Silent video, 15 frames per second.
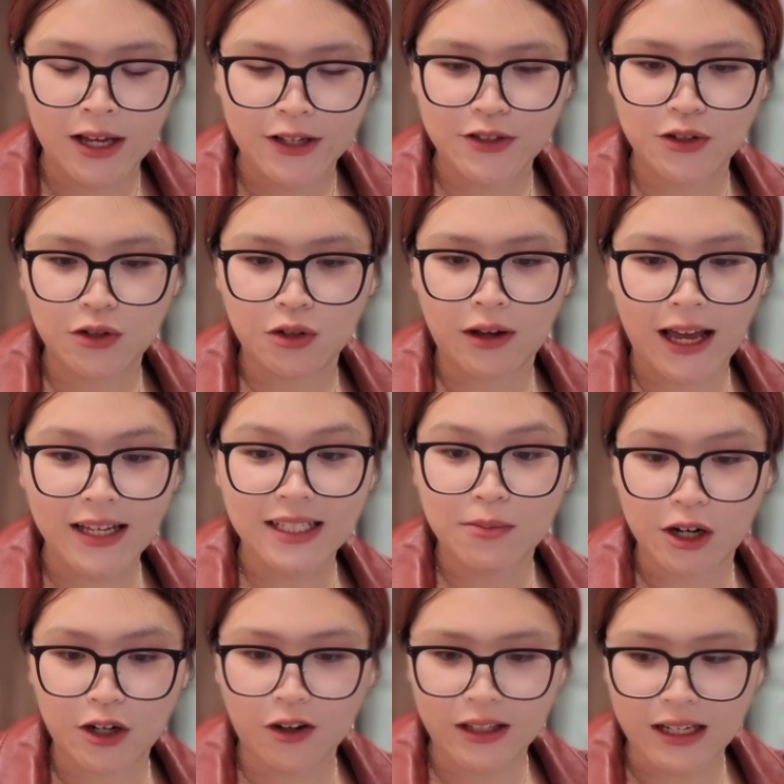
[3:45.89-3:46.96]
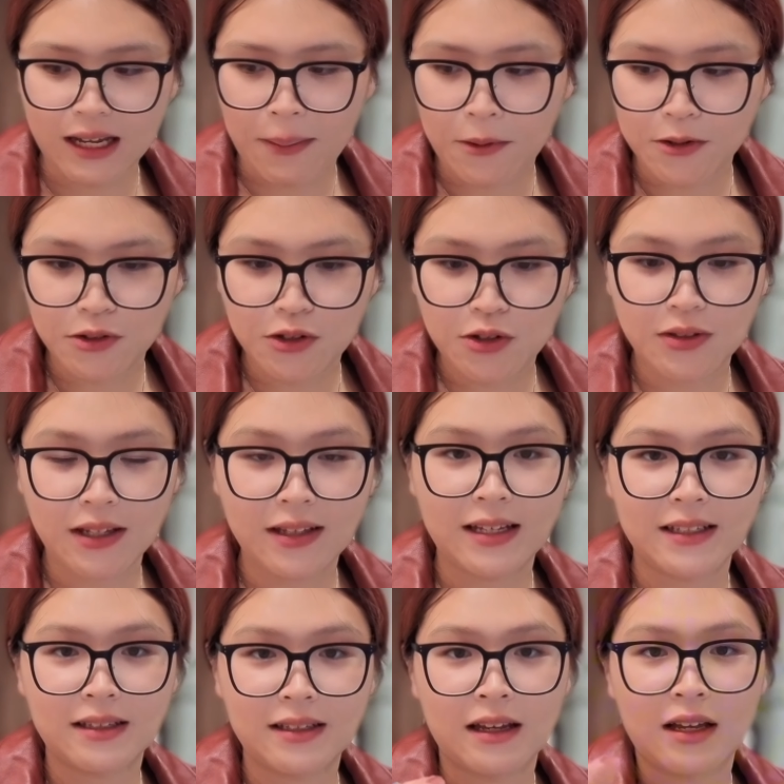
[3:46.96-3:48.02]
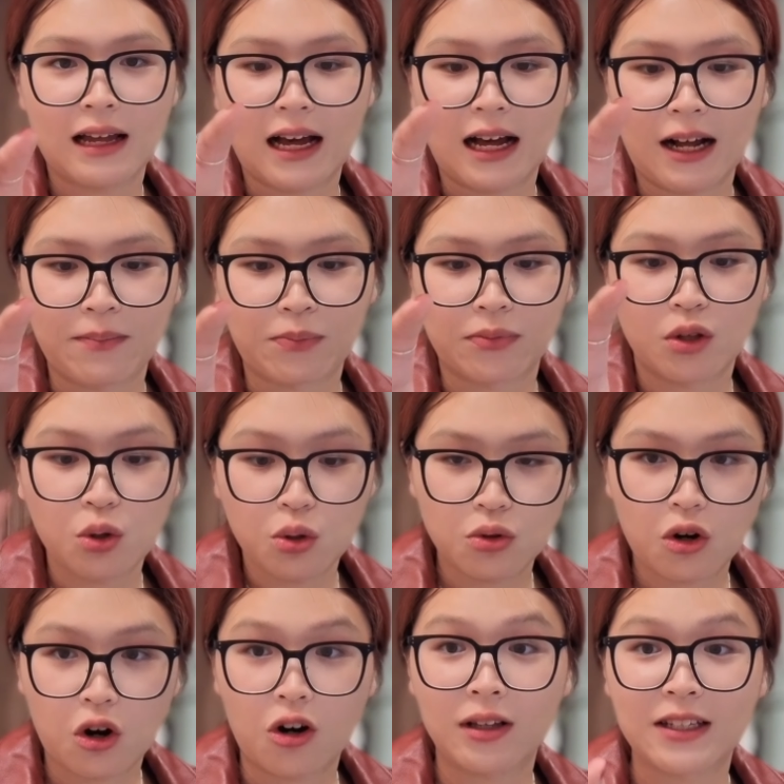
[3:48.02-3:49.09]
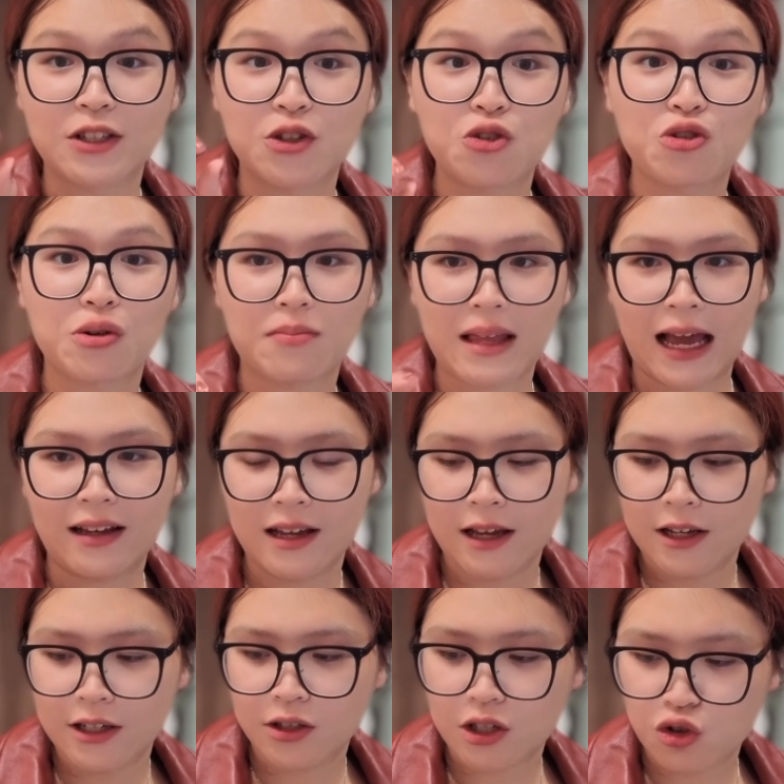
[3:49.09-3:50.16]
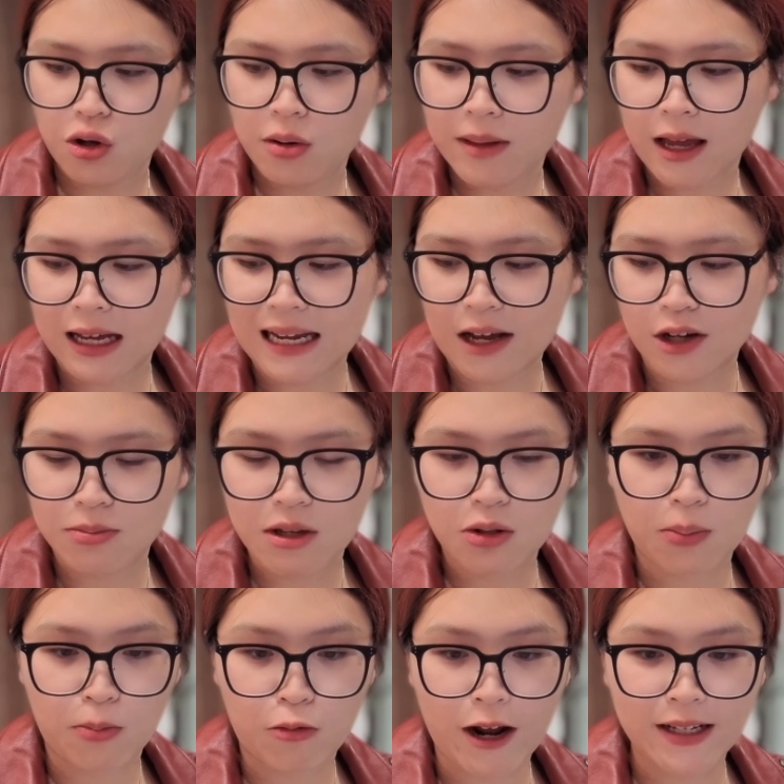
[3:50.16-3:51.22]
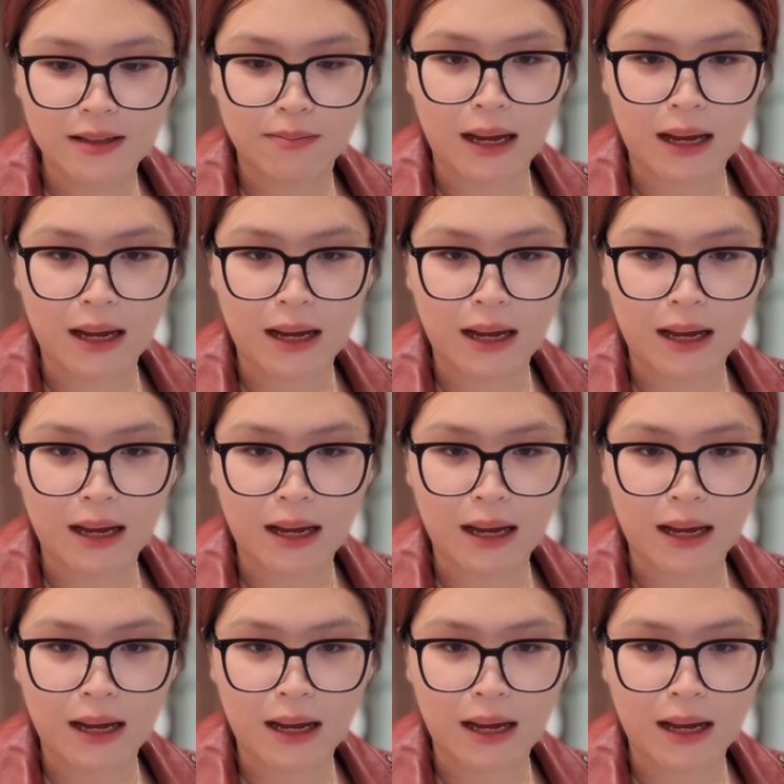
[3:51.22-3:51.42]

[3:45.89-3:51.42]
So as I'm recording, I'm also using this tool called the Stream Deck. So the Stream Deck allows me to press a